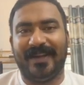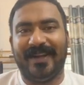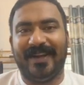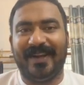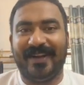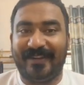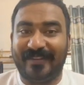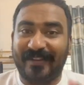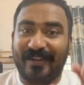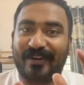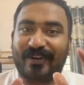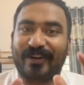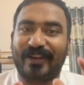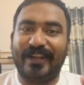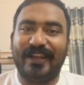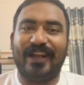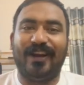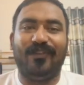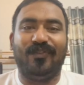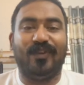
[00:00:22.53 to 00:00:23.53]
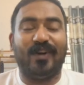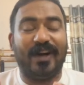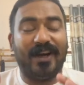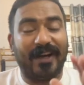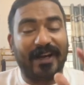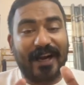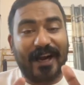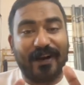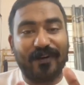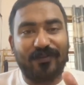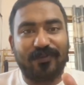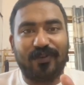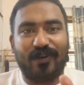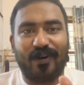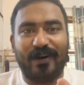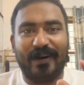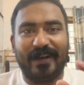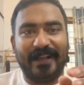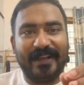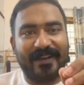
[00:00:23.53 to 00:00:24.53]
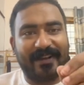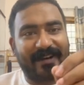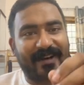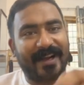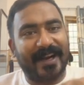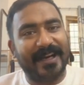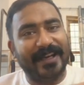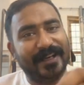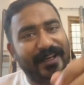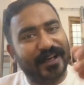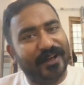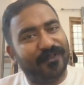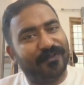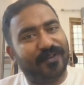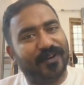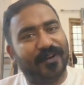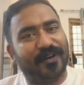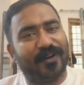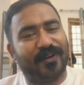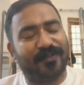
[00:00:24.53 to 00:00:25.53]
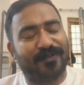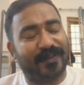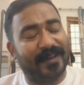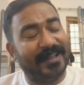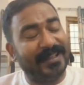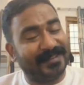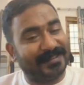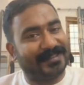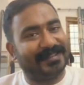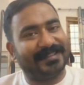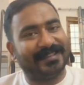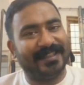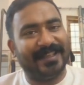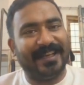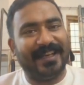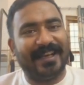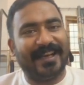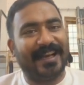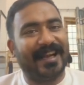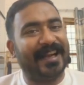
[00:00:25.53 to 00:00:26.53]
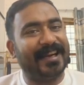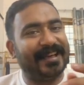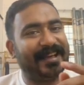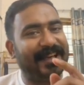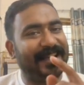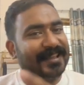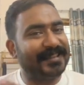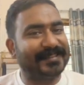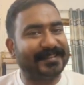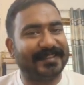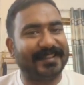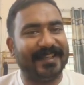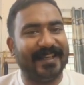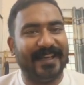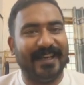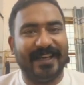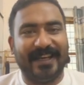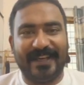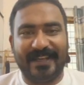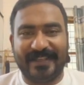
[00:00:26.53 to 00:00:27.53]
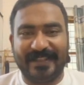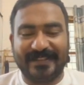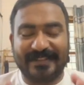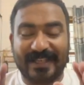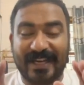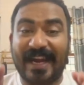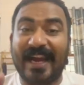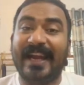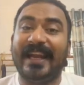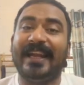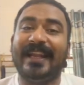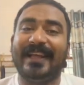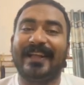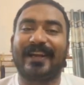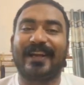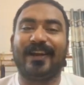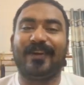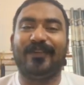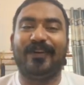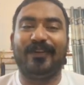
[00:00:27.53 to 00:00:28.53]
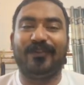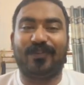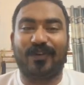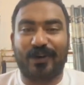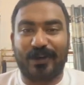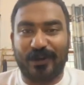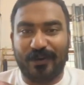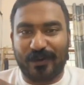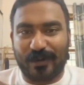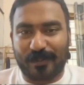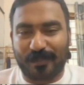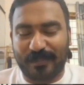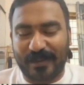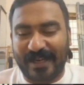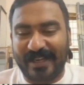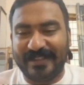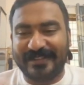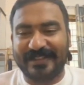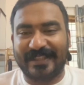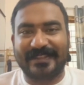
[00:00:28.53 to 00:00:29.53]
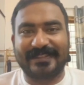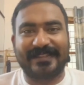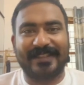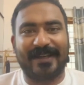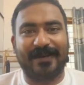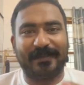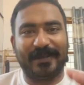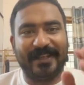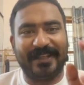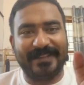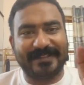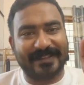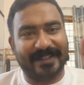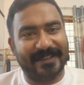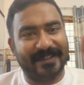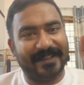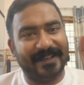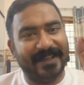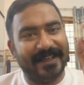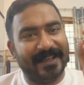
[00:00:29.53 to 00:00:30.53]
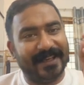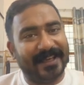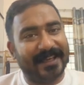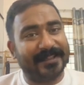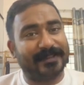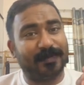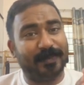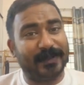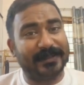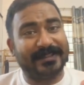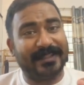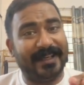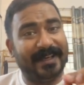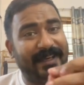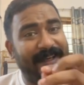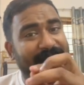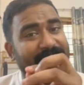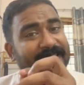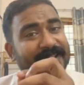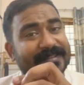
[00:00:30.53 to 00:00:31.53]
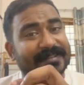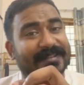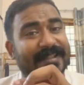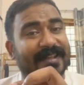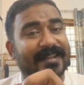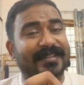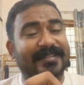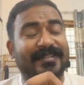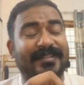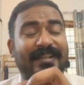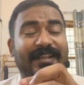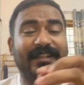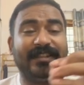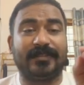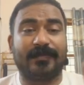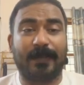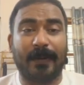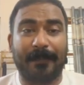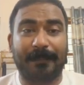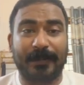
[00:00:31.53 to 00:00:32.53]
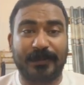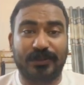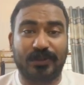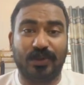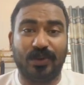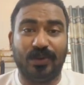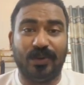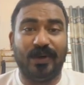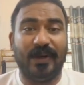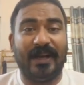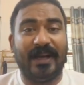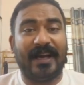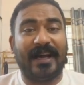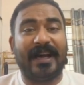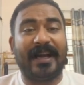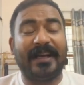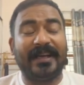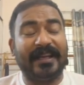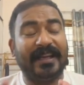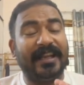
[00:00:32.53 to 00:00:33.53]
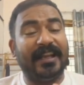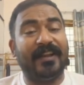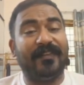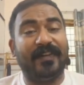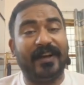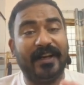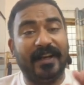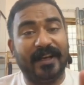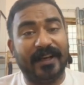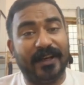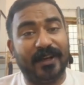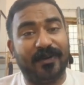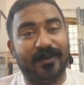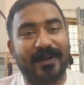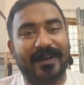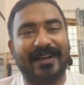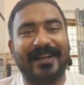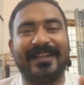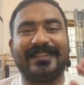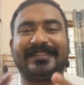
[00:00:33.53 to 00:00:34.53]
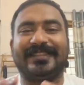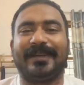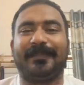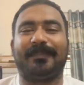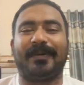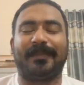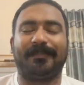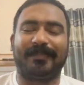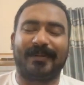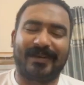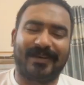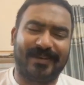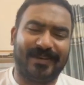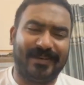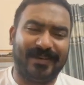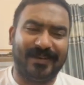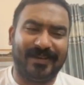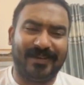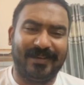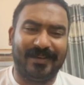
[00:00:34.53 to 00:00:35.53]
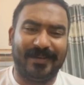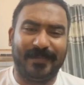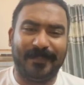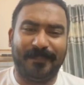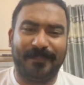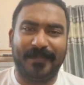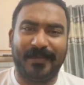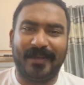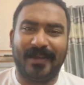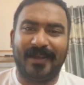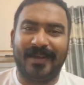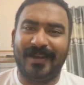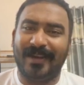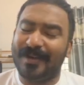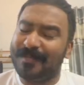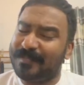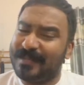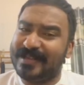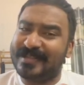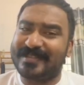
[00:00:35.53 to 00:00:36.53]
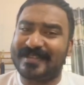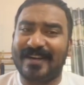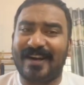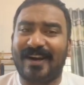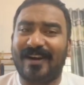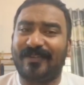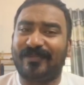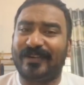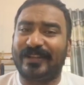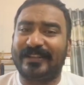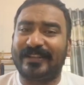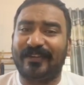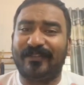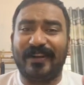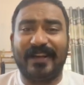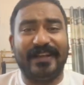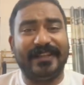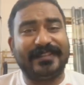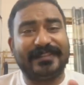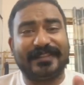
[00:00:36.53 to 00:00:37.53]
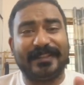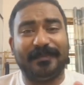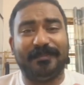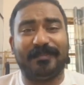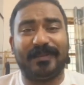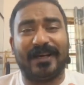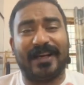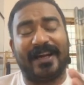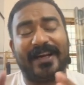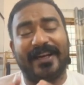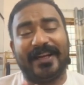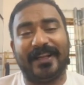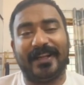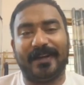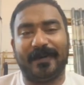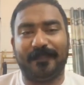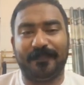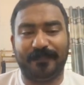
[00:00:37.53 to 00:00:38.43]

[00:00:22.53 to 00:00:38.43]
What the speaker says: It is a real world unfolding right in front of us, and yes, it is highly relevant for your mains examination, especially General Studies paper 2 and even in your essay paper. Let me start with a very simple idea.